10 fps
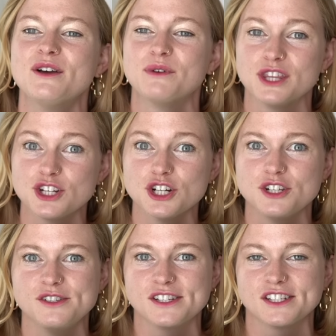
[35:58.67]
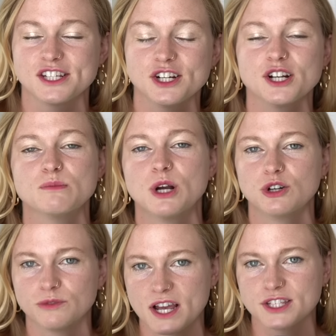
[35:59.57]
when the church uses the term
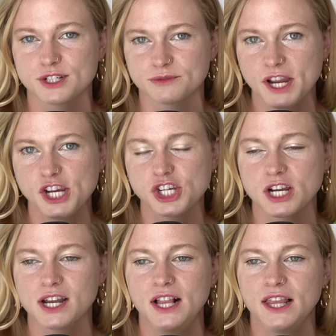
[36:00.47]
restoration,